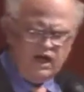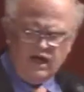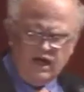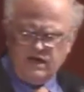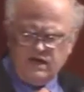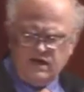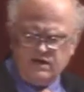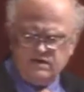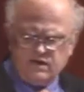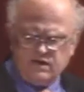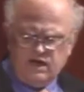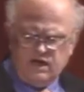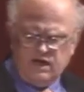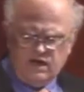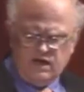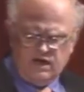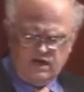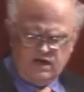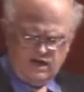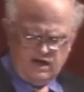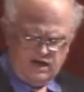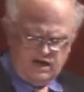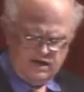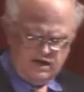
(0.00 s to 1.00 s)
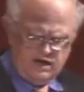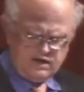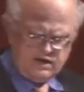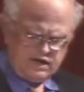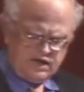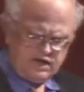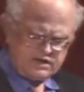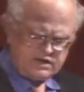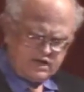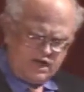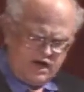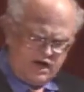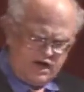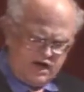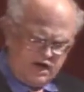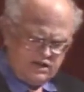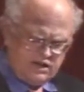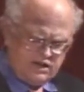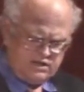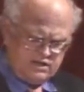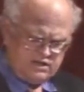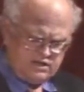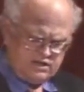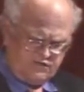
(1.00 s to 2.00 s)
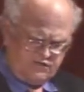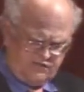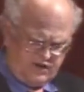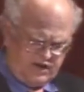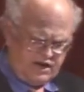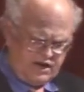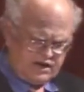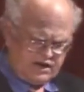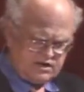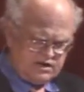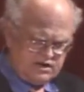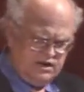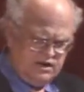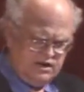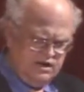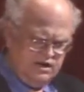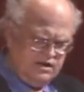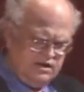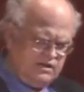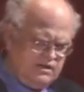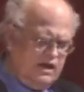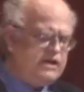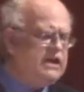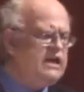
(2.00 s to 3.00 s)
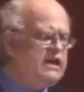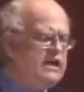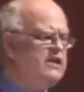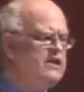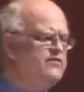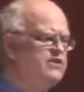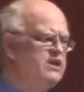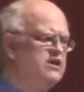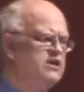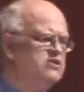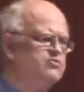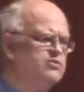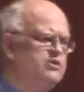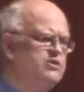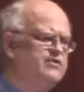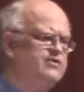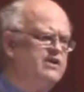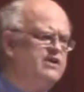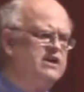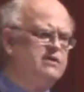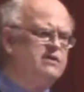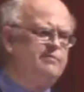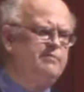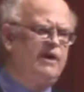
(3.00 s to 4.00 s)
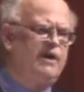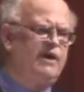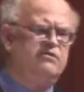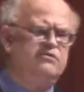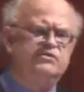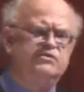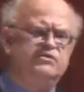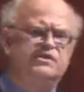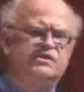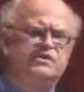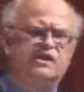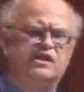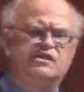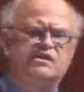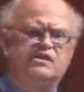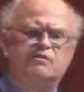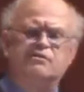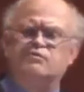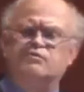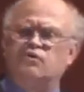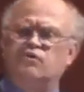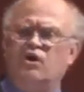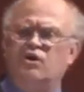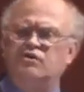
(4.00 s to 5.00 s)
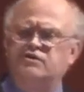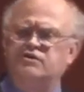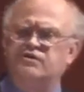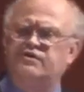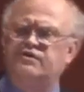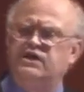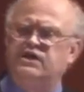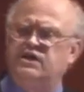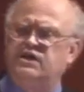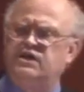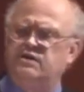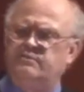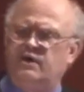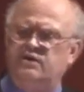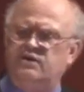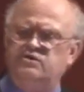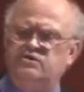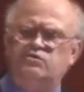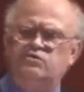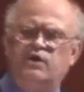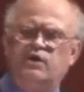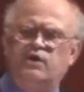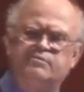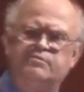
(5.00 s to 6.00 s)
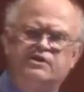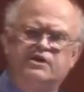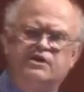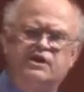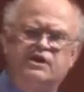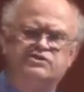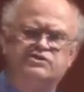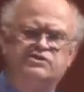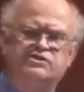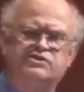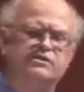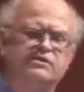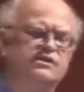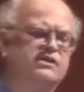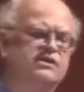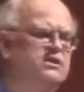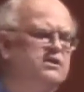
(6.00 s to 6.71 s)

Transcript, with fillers: And, and I'd like to highlight the fact that even as we think about new systems, we're also thinking about new applications.